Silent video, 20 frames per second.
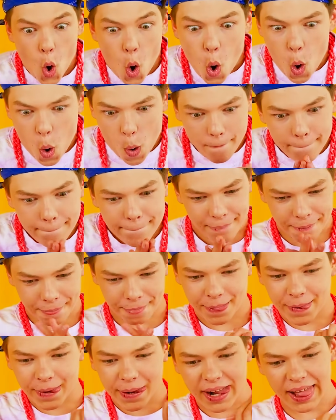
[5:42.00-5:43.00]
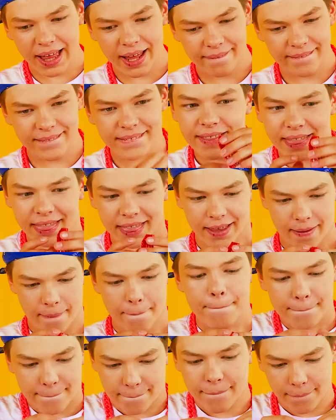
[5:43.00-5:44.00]
Hey, Choco Boy!
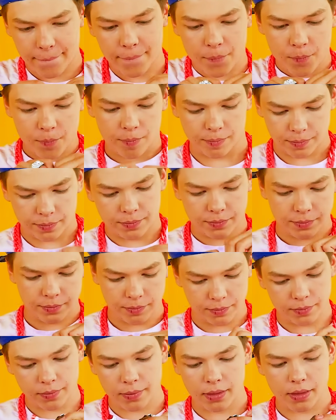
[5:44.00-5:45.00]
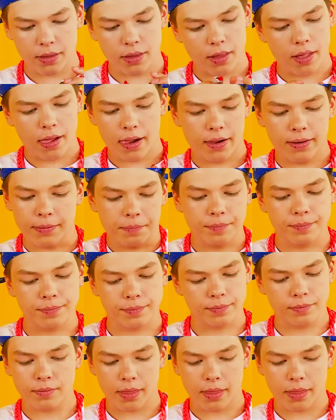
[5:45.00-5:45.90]
Your girl over there just got a magic wand!